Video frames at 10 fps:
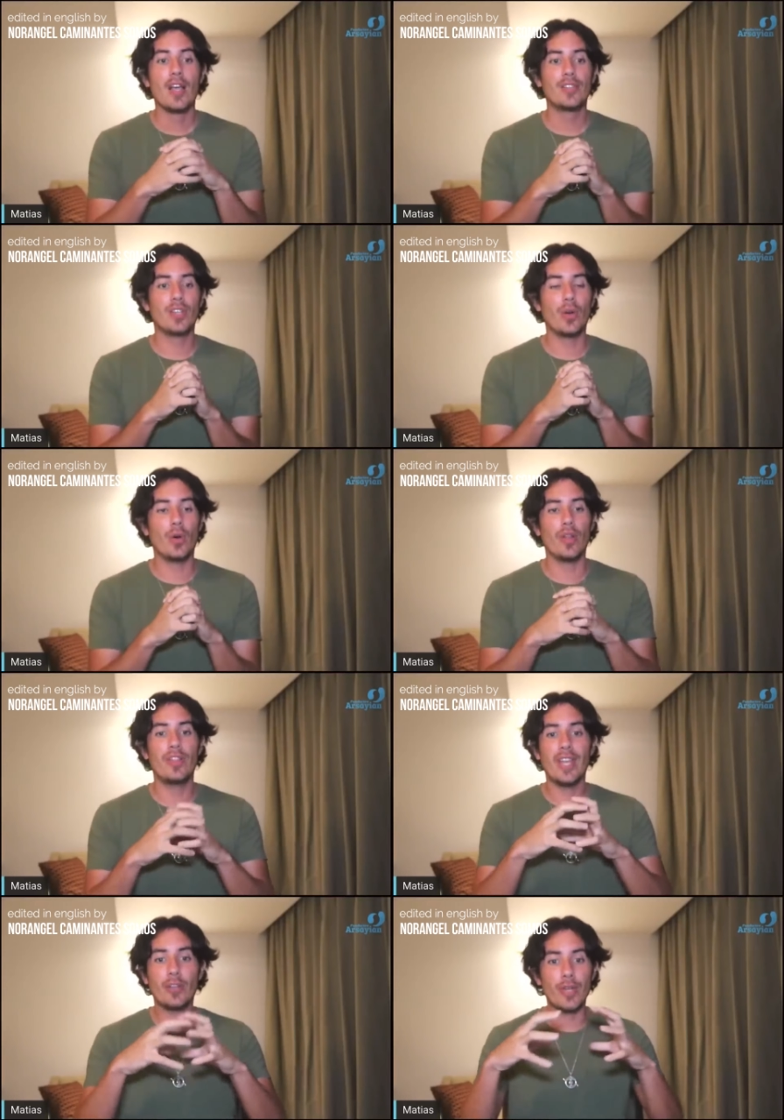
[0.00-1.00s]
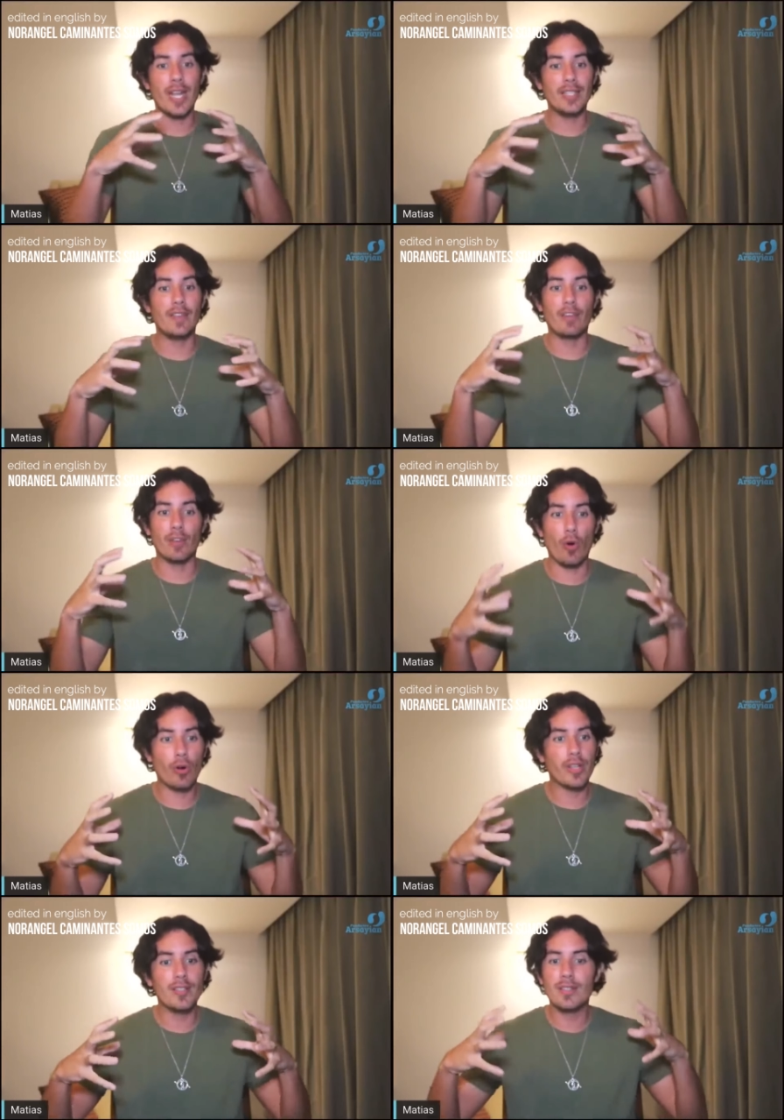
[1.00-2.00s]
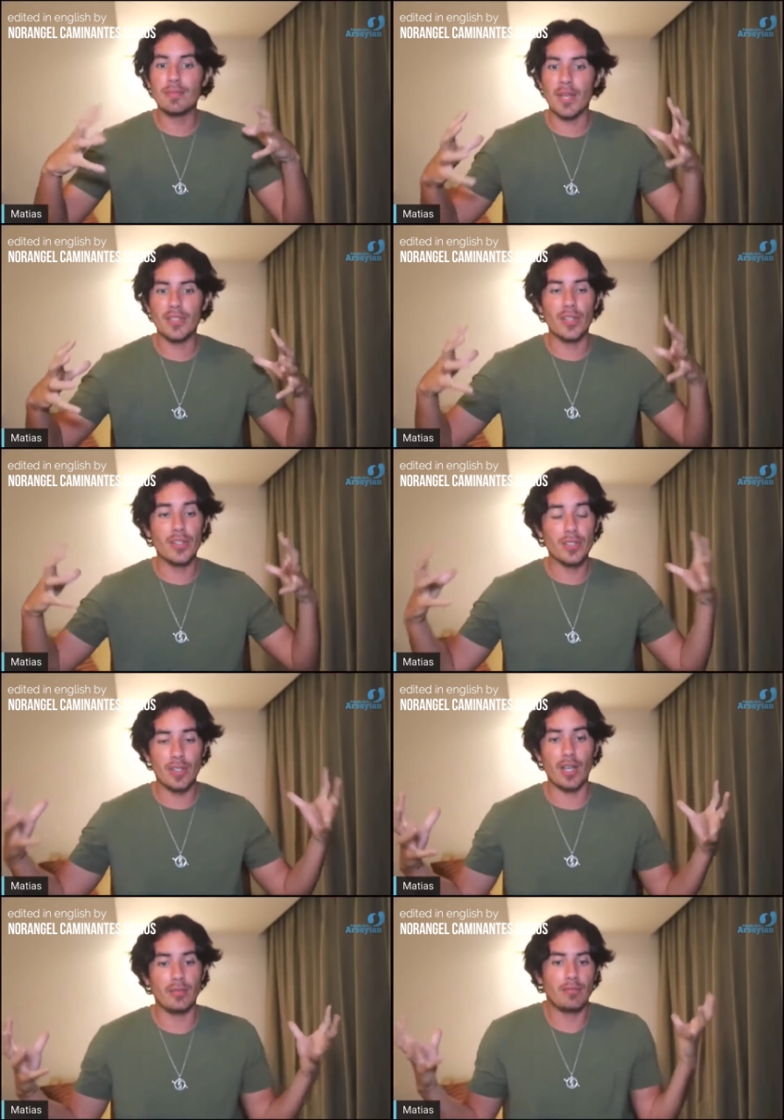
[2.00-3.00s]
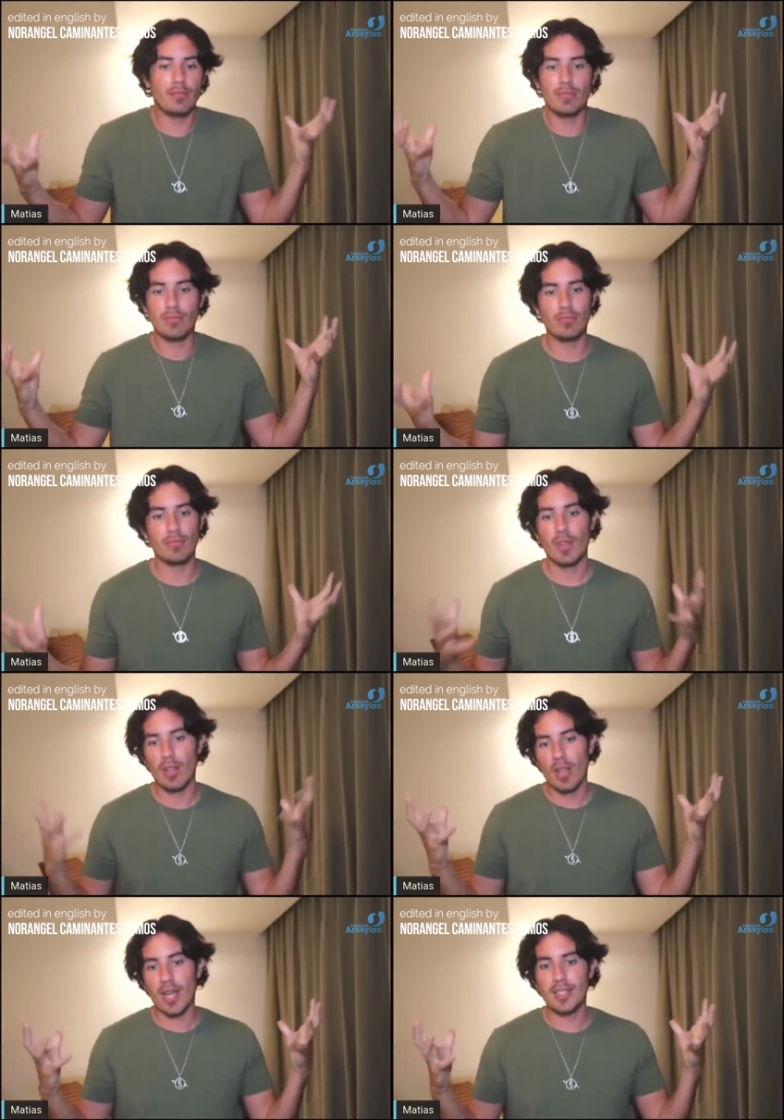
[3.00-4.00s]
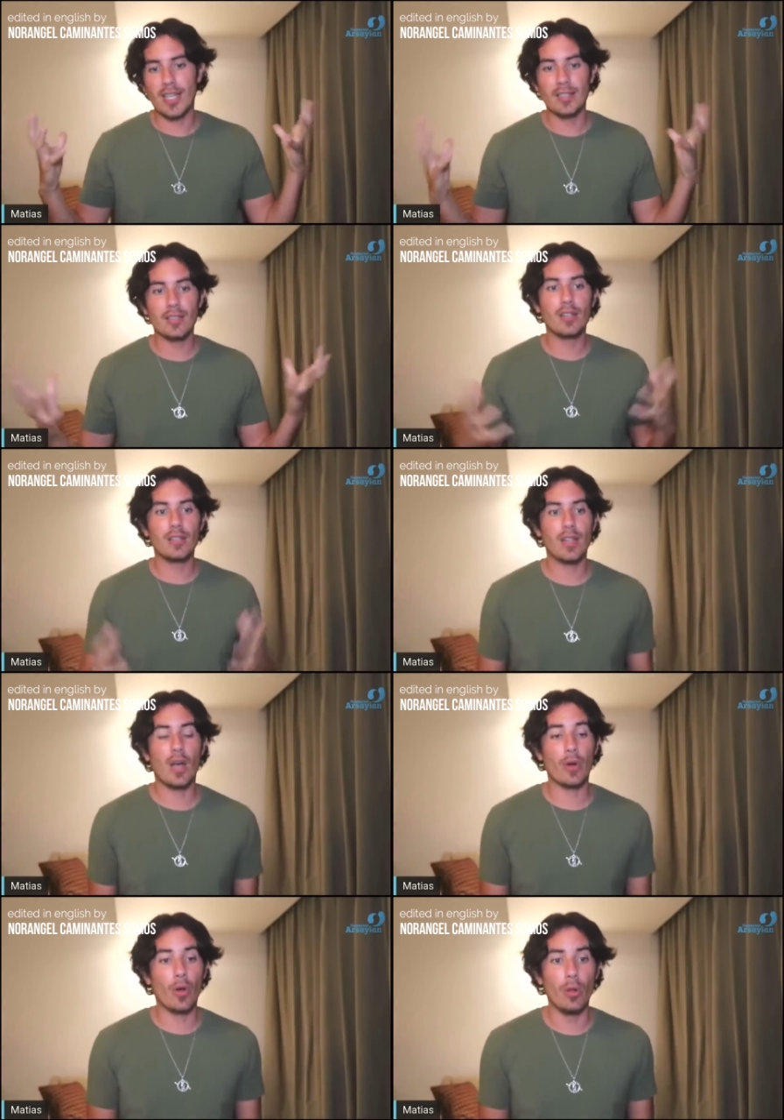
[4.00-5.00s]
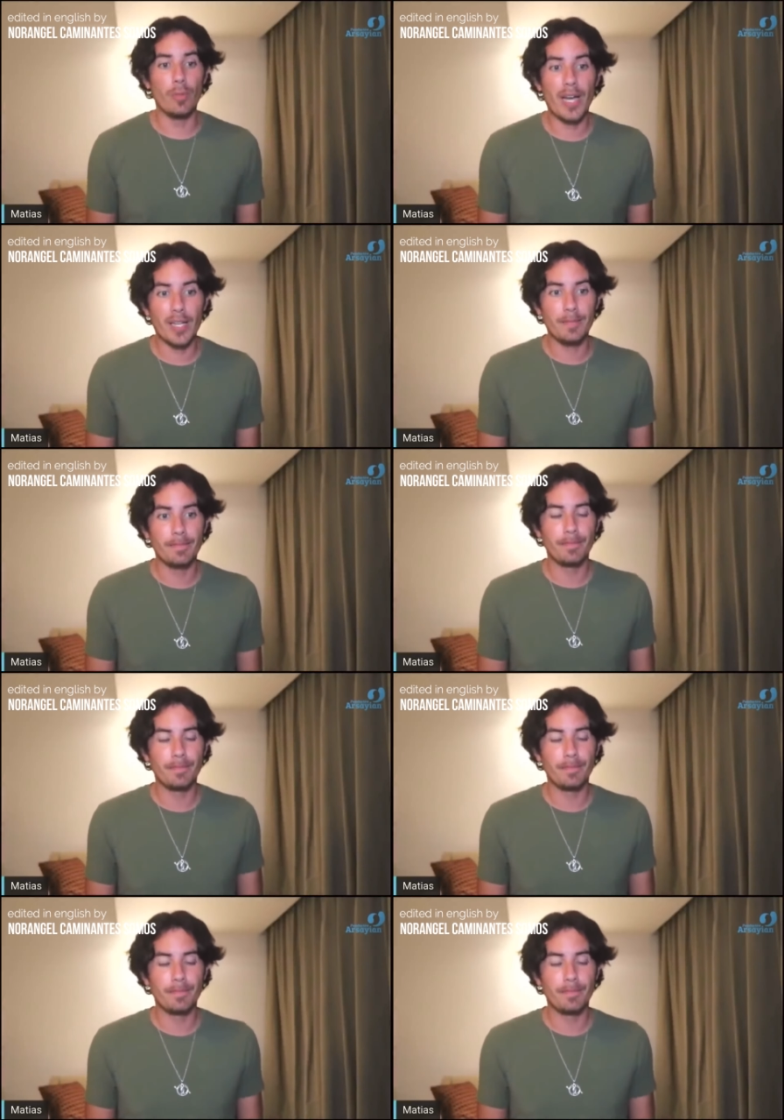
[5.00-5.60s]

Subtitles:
So they create different organs, muscles, and at the end, our whole body.